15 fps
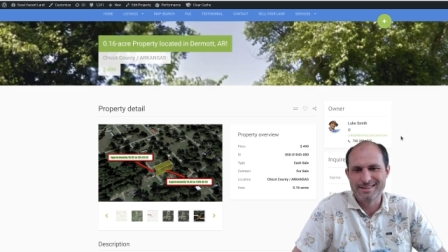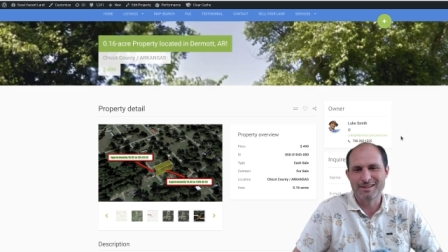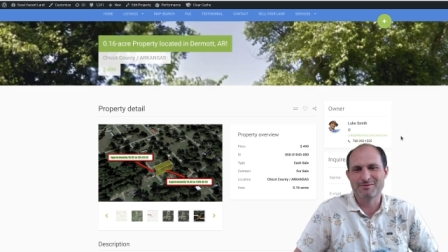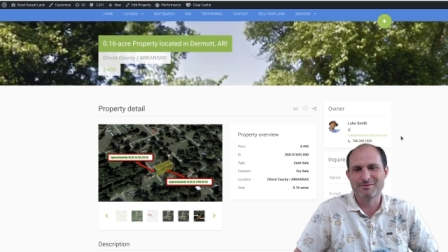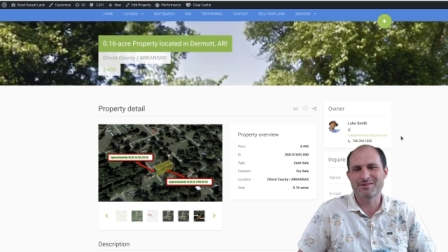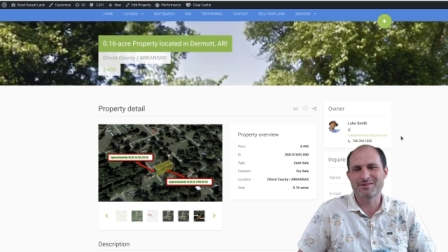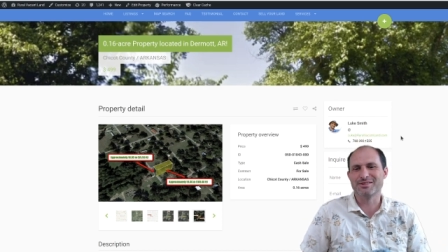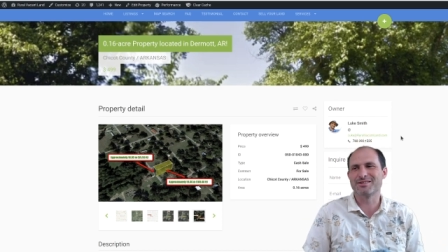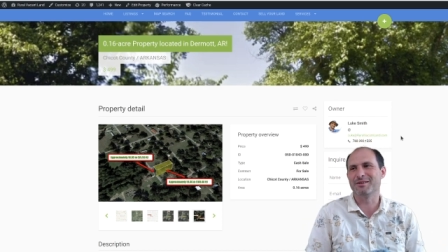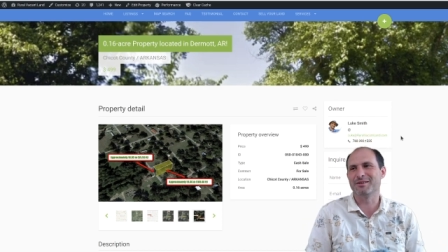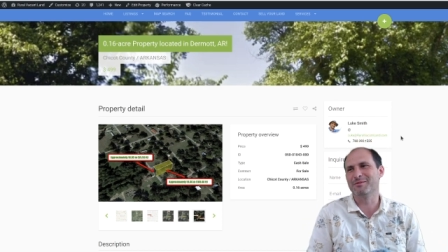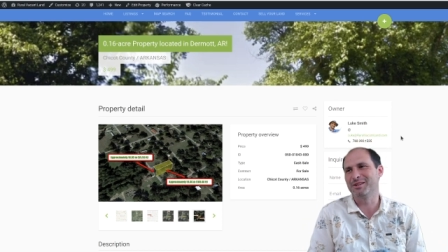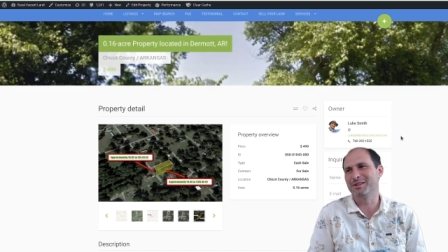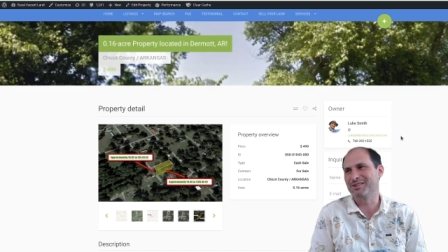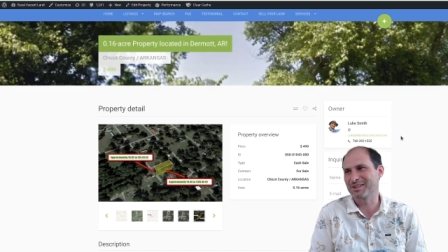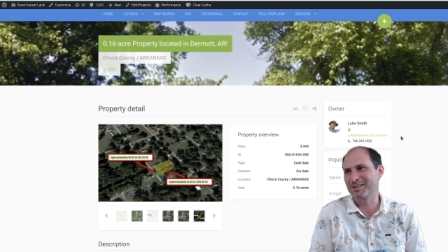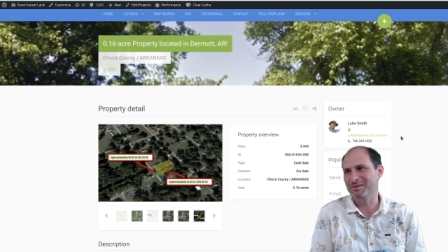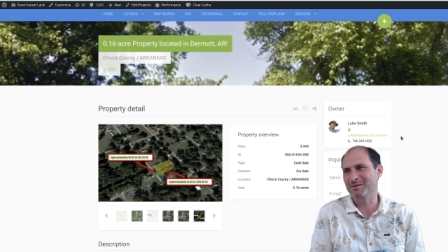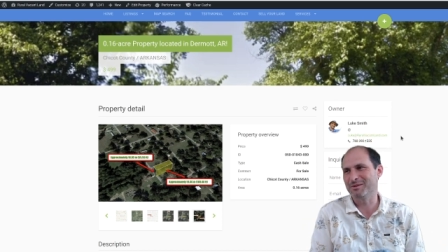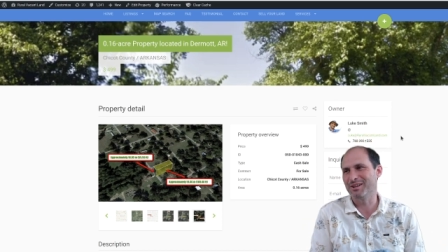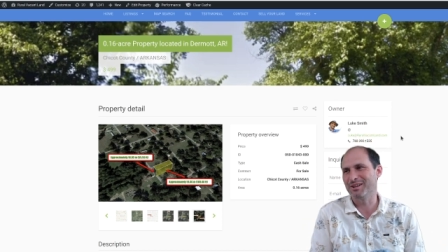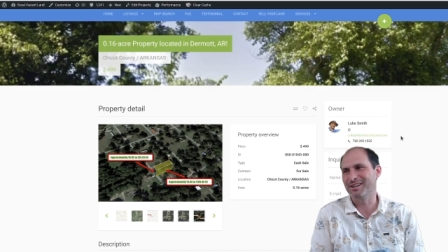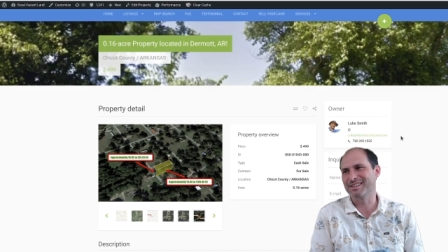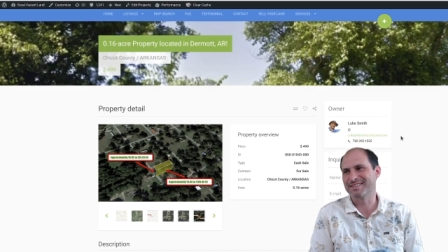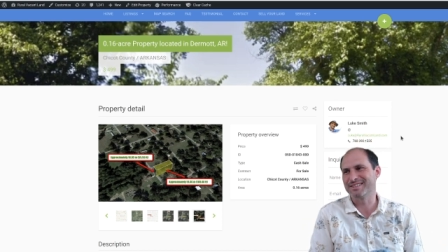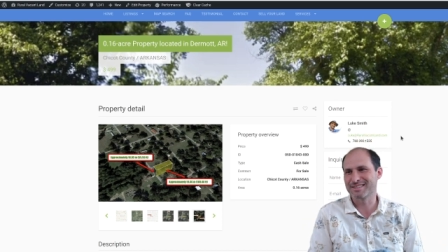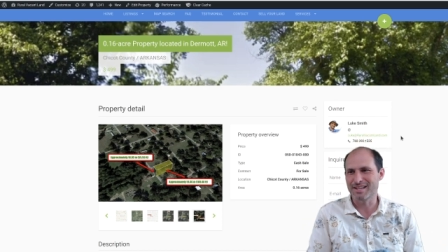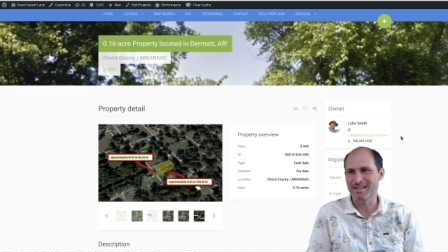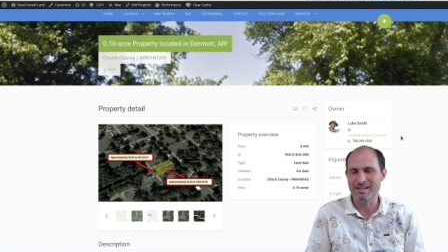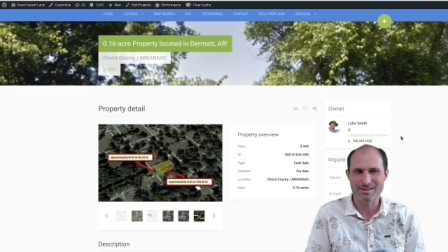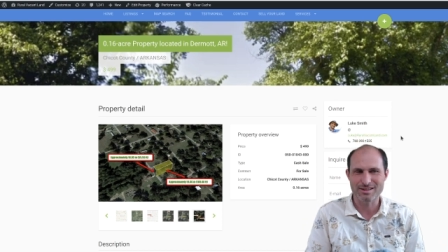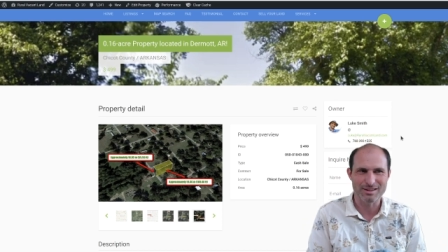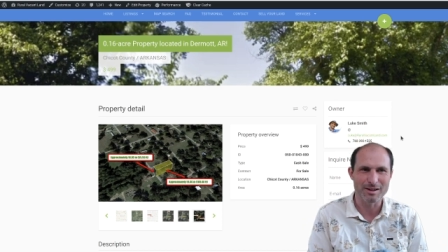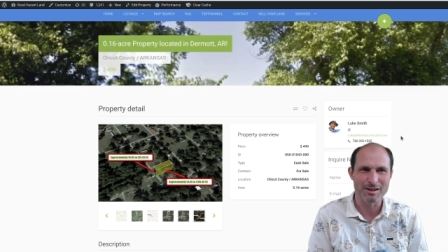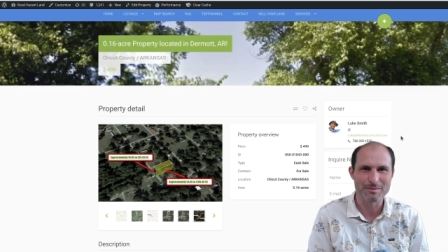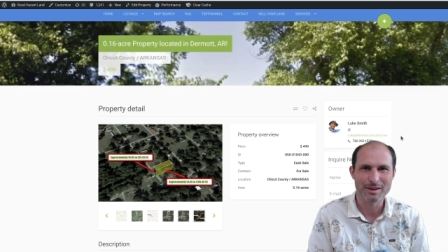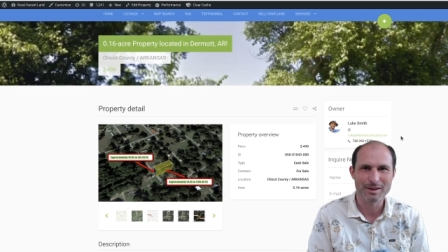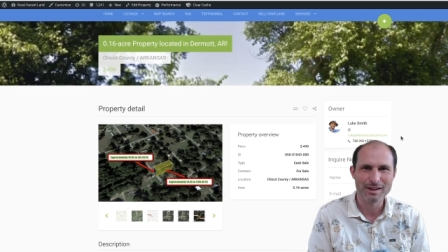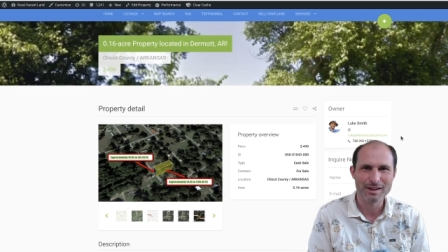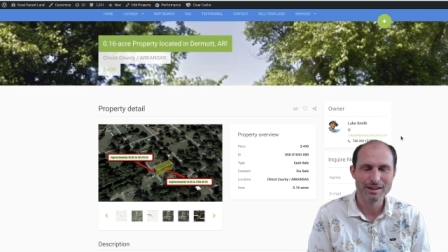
I'm sure somebody will come along and snatch it up.